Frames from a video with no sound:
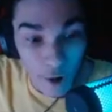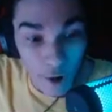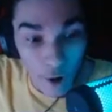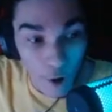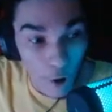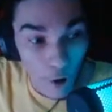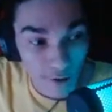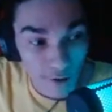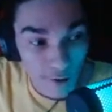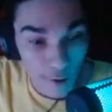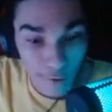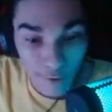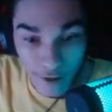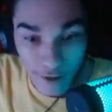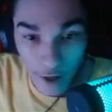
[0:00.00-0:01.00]
All
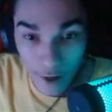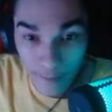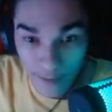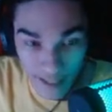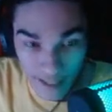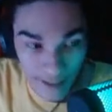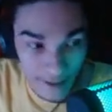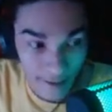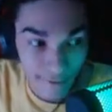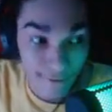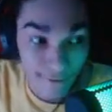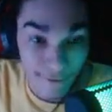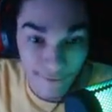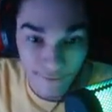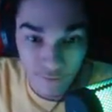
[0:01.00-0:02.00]
servers updated.
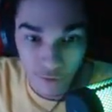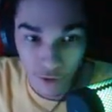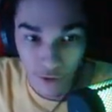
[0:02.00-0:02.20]
Ugh.